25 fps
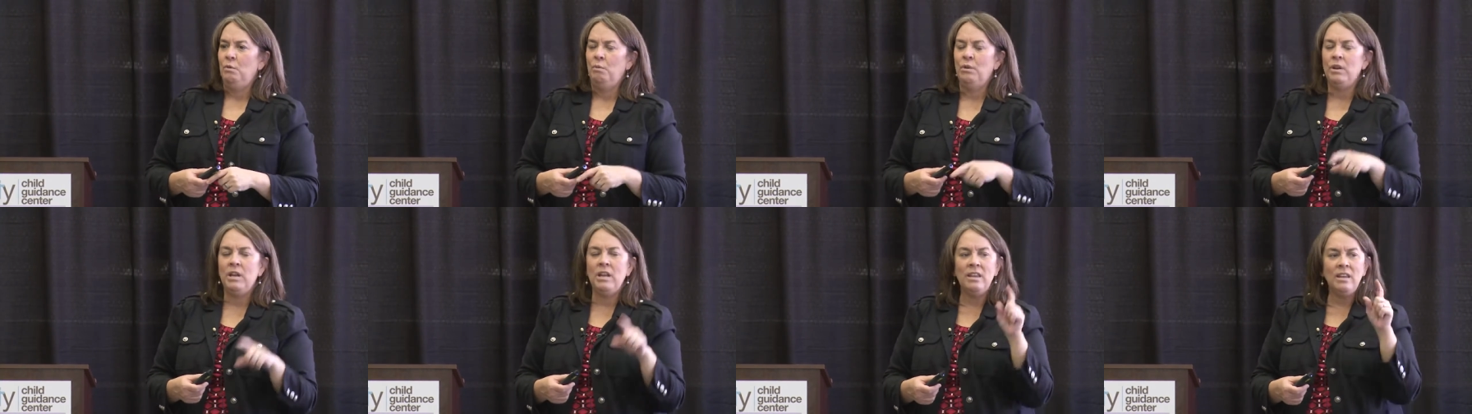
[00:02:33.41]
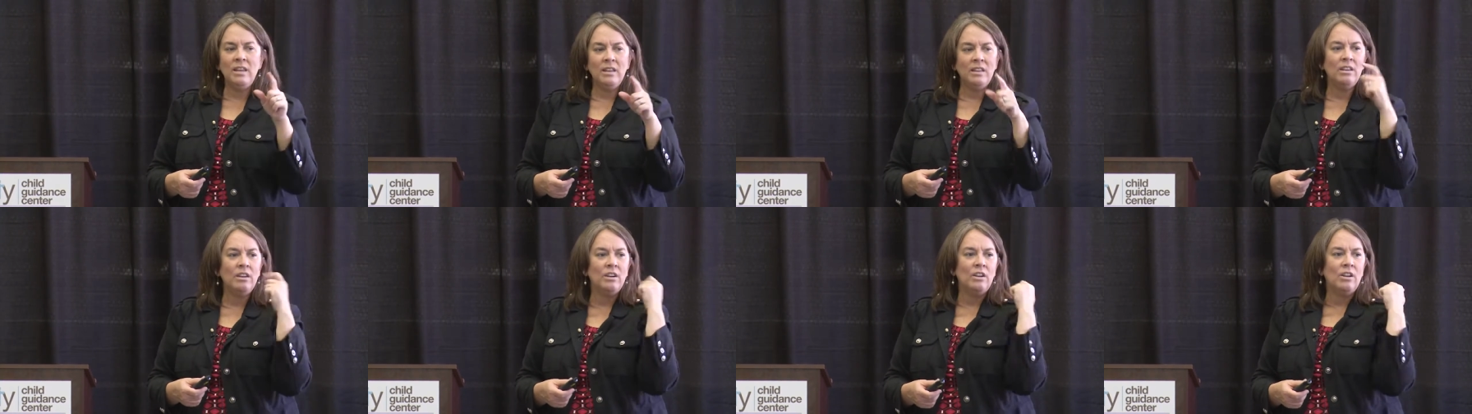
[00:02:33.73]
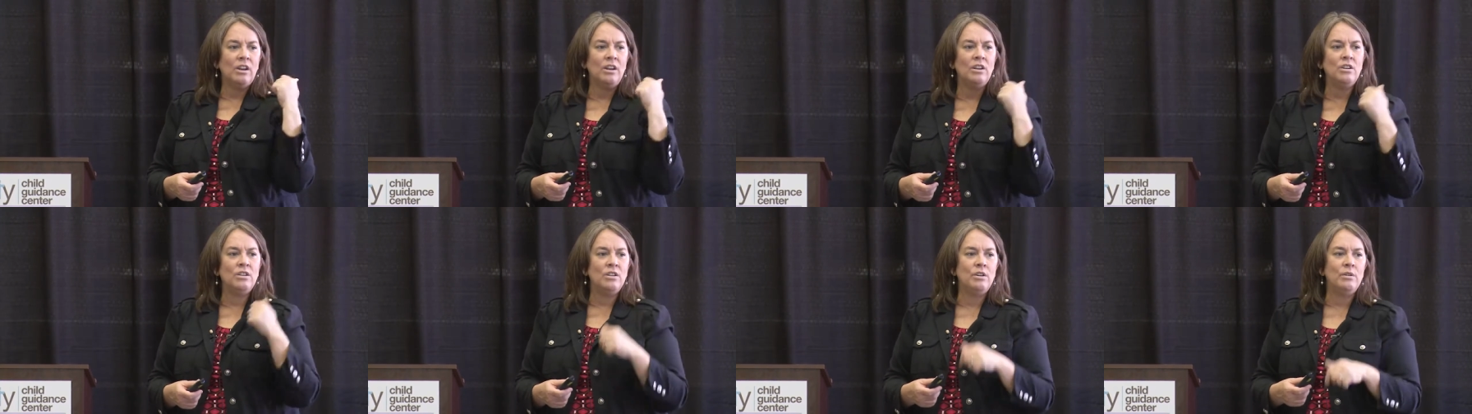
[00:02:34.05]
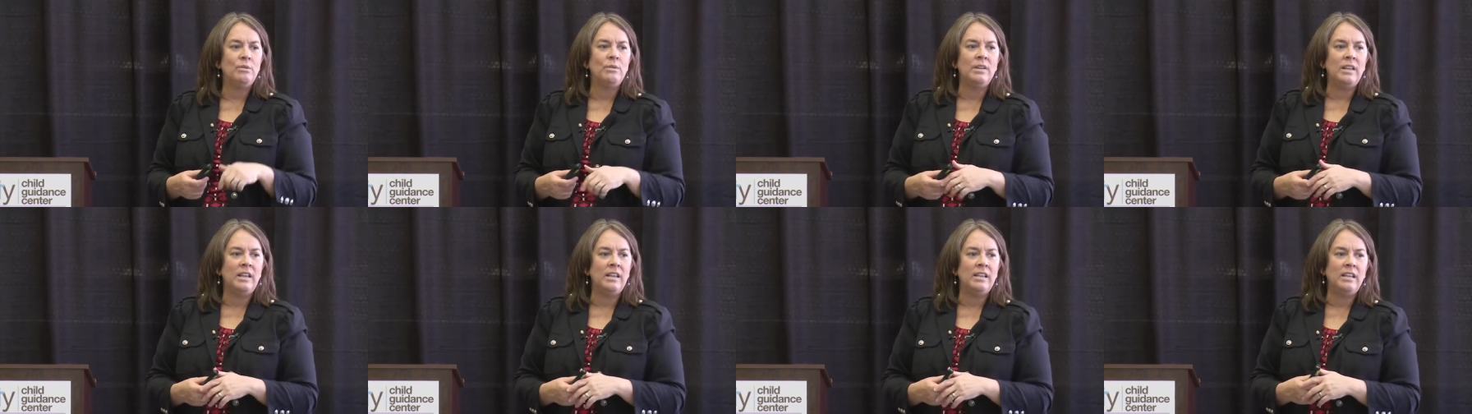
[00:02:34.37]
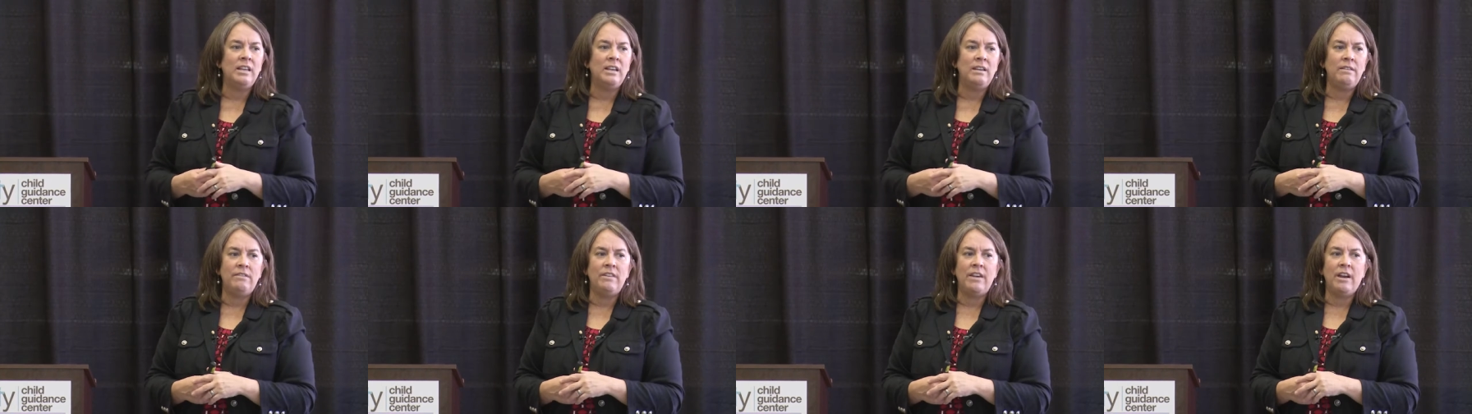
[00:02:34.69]
What do you think they're going to do when they
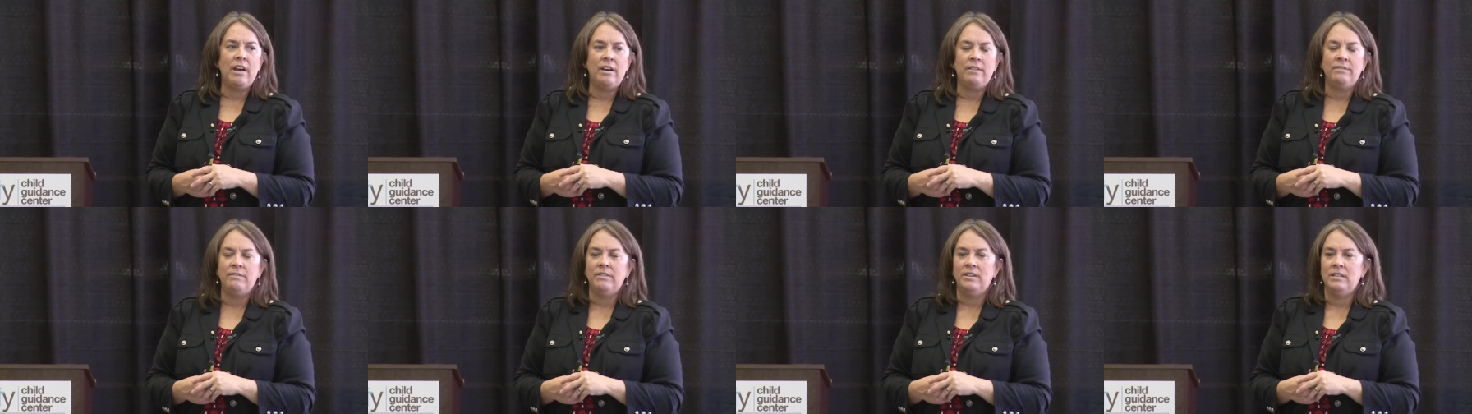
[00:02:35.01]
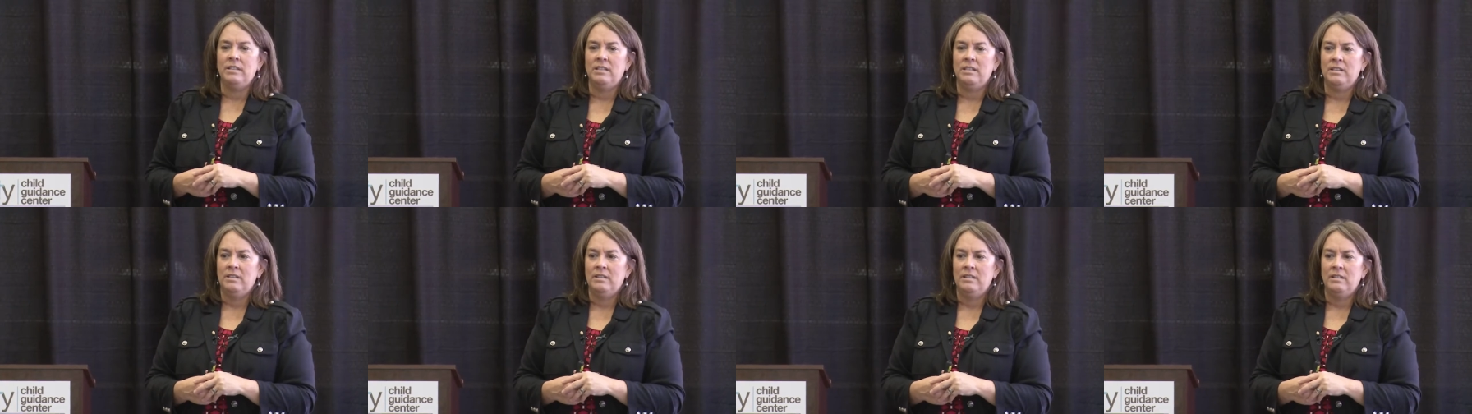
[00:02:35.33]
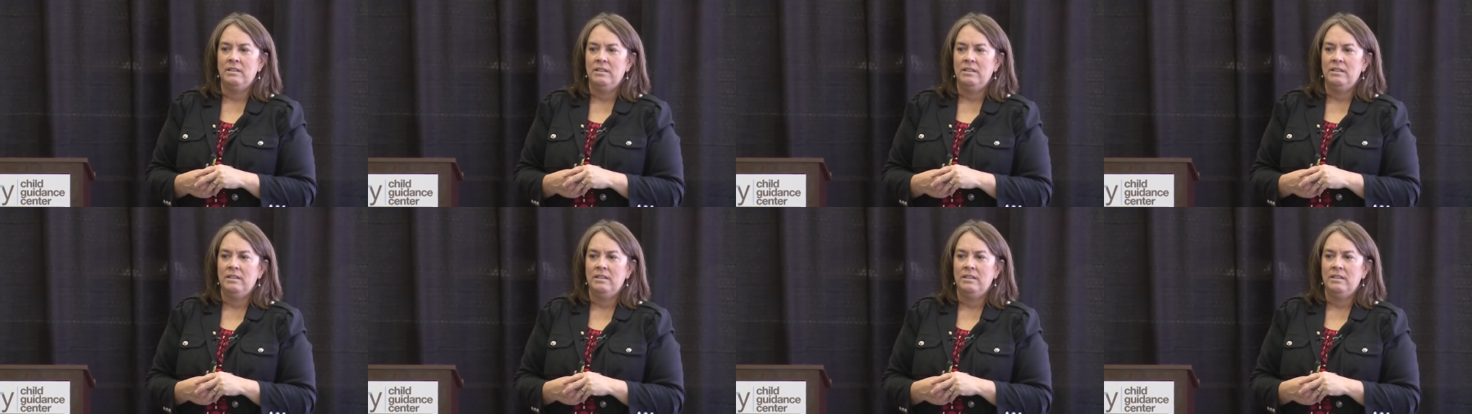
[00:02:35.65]
leave the office?